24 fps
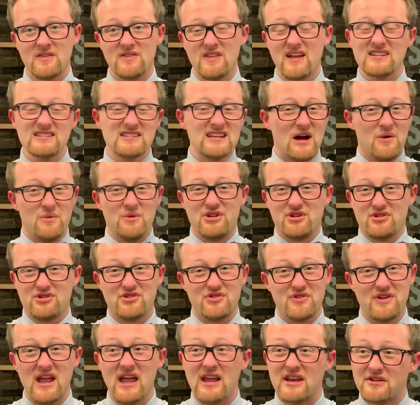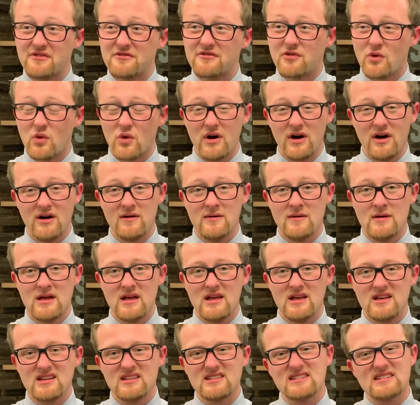That's not what you're created for.
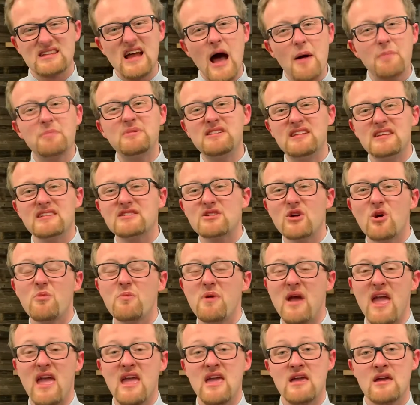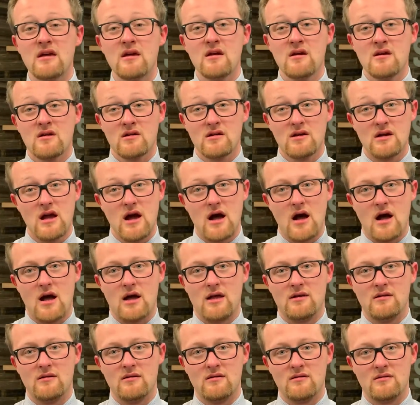Stop disobeying
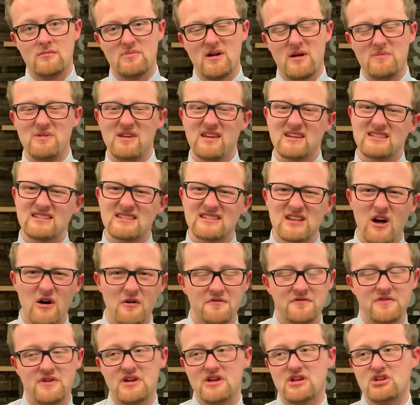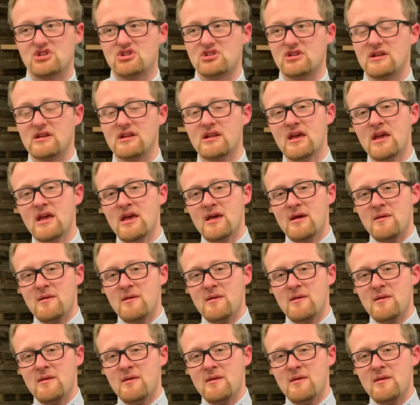God by being selfish and